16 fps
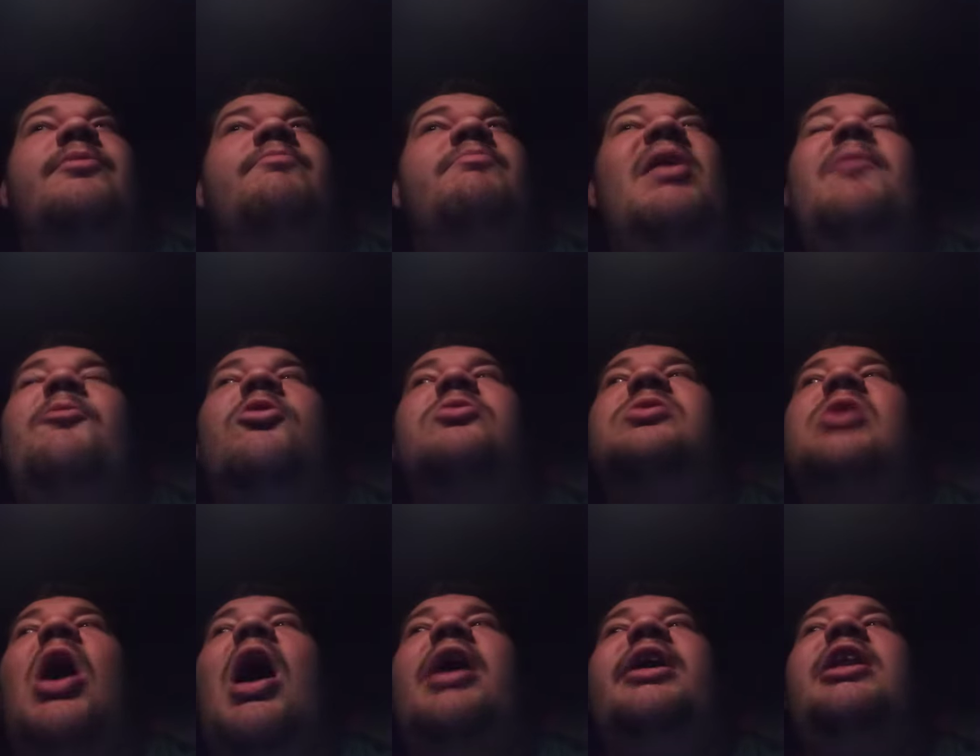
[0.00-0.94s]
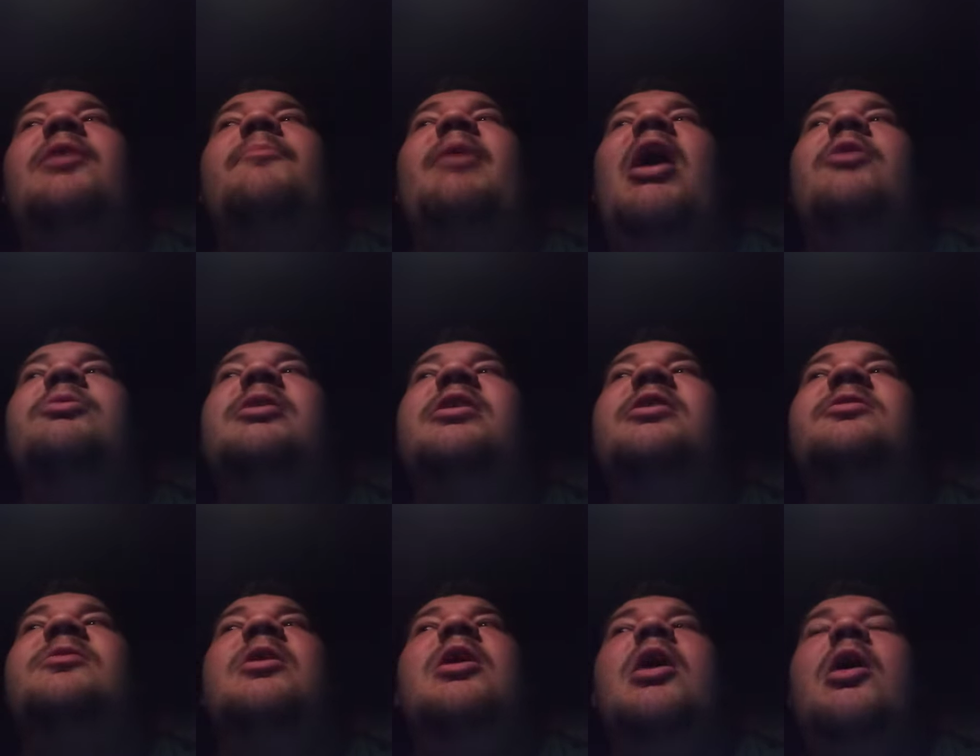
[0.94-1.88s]
people talking about
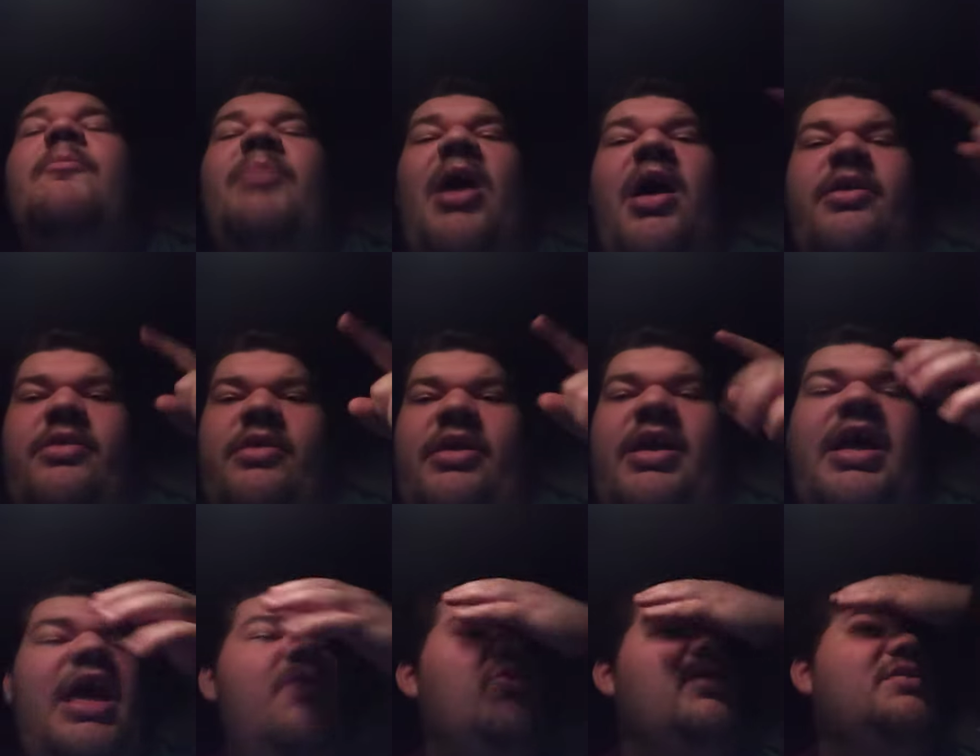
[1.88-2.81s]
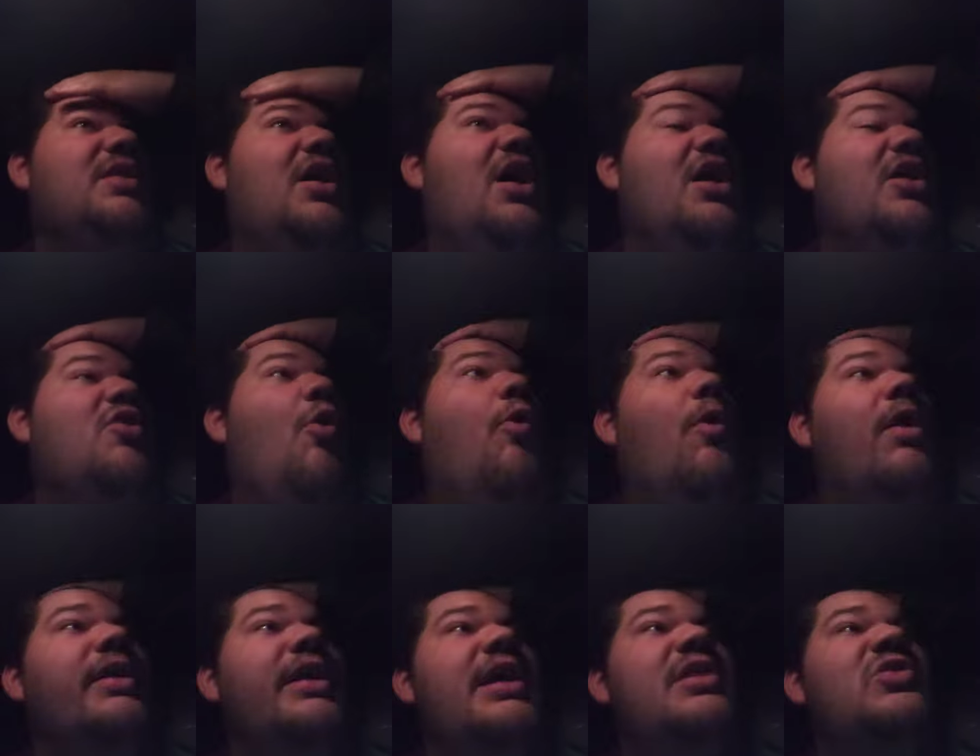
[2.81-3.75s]
this, but it was
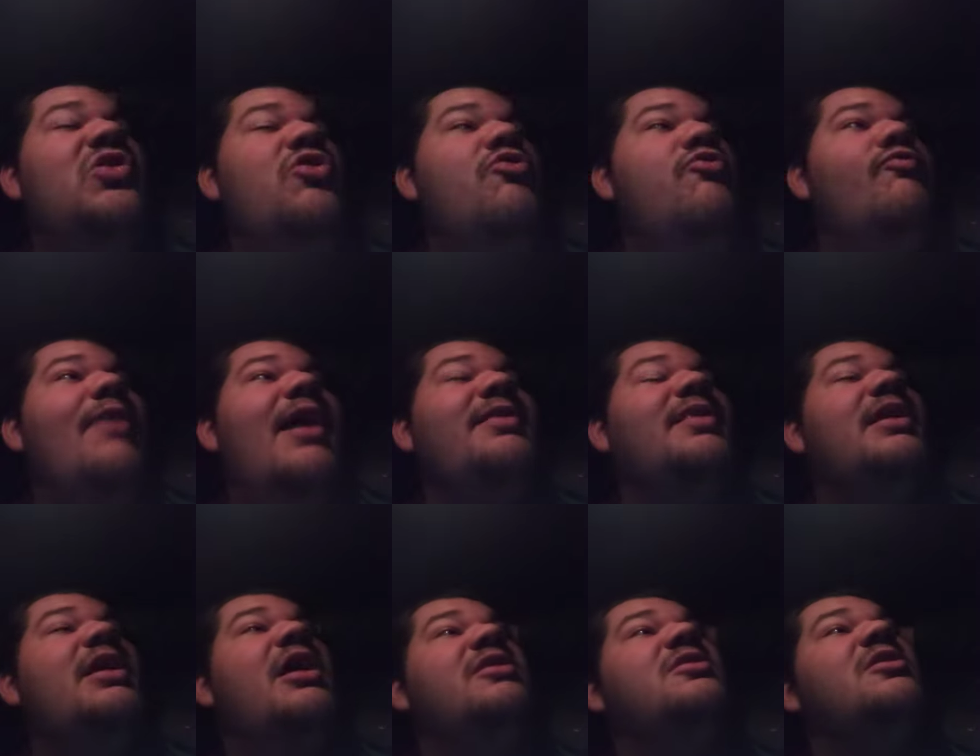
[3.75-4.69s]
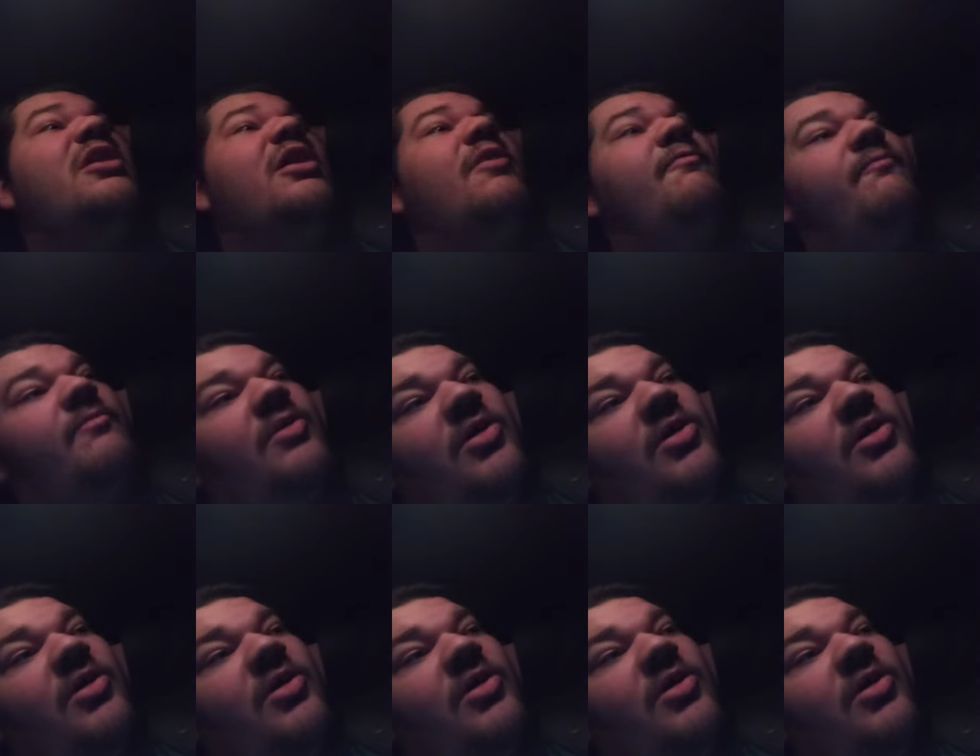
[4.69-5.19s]
according to Wrestling a, serv-